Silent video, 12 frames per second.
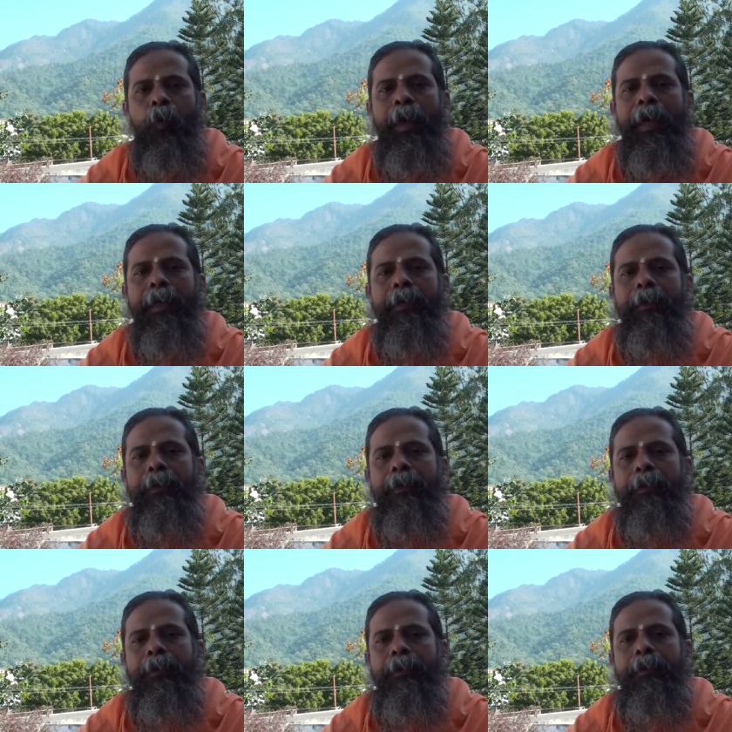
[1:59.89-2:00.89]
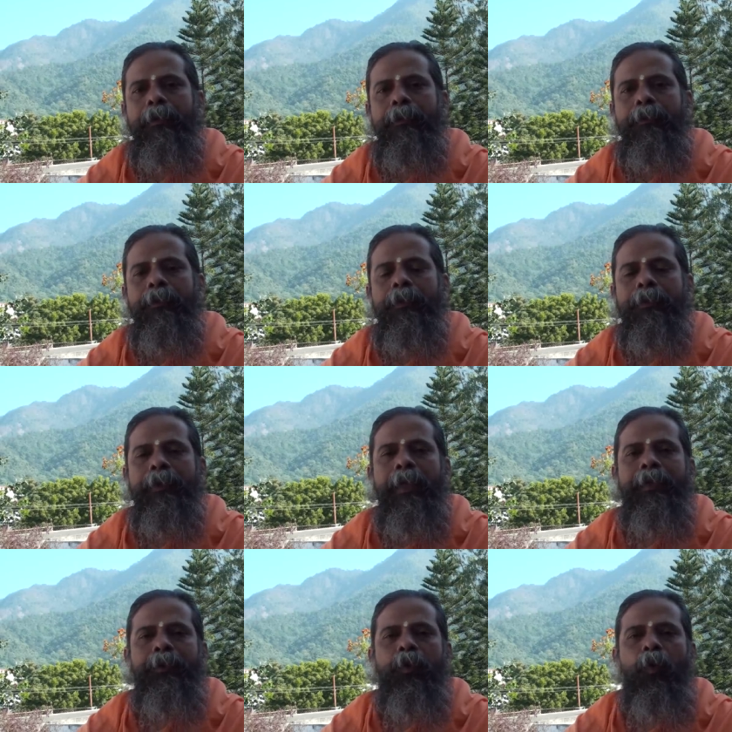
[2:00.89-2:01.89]
Here, there
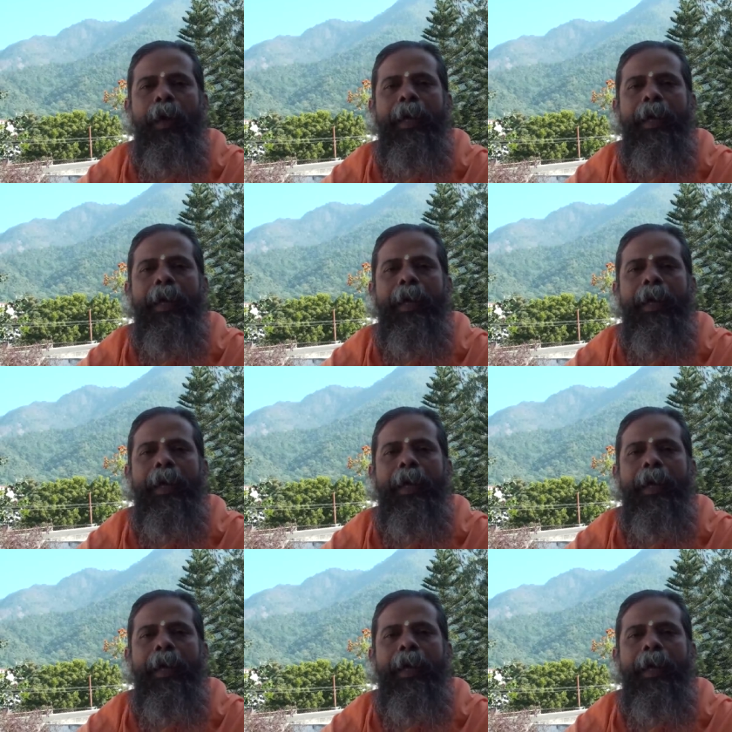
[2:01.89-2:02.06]
is no